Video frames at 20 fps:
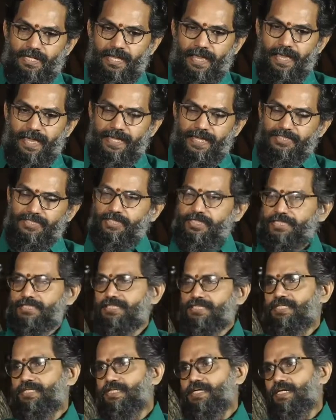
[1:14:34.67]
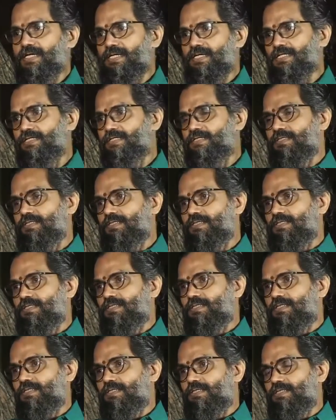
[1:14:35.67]
Actually, there are
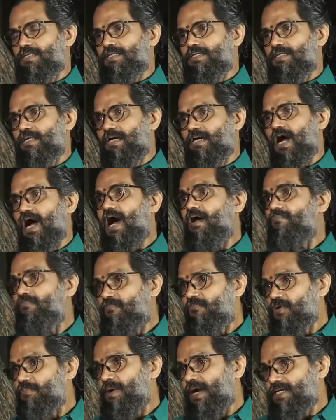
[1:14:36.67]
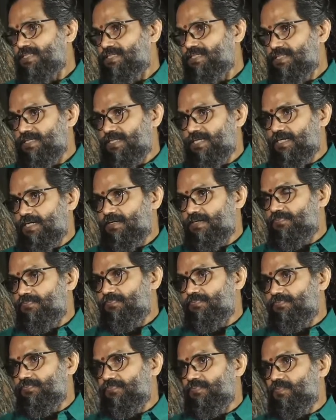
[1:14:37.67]
harmful bacteria
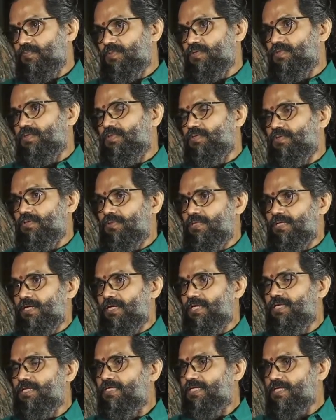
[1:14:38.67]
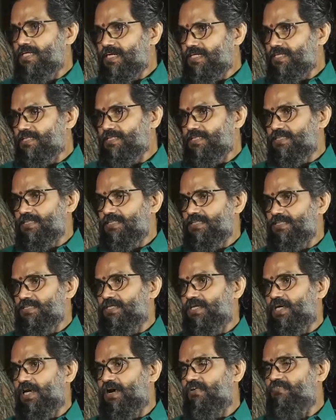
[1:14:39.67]
in the gut
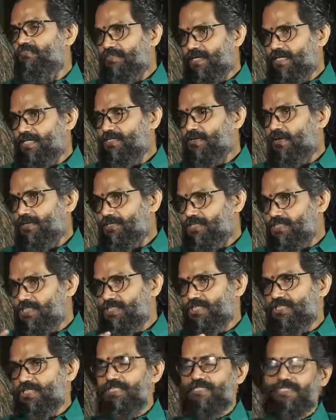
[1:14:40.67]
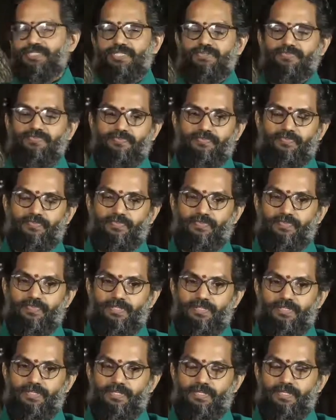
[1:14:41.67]
of many autistic kids,
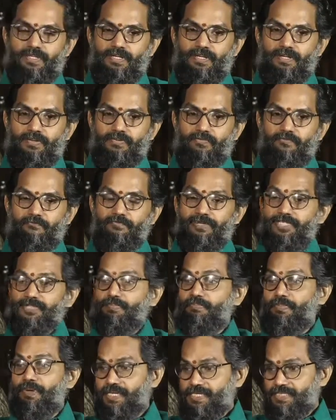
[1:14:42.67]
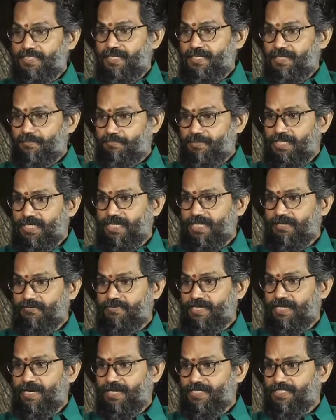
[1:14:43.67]
which makes their
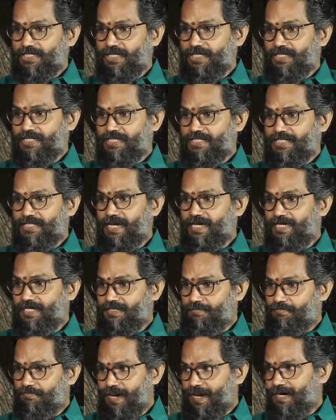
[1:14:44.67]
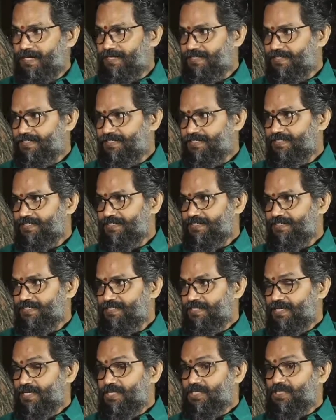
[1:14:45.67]
behavior actually really bad.
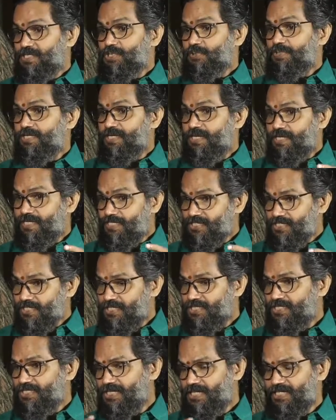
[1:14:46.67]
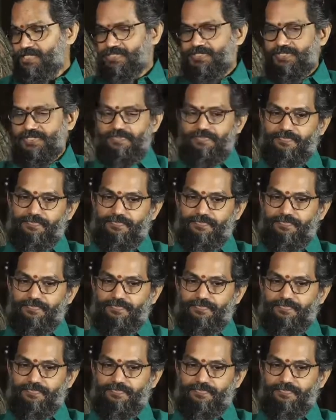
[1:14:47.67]
So, in such kids,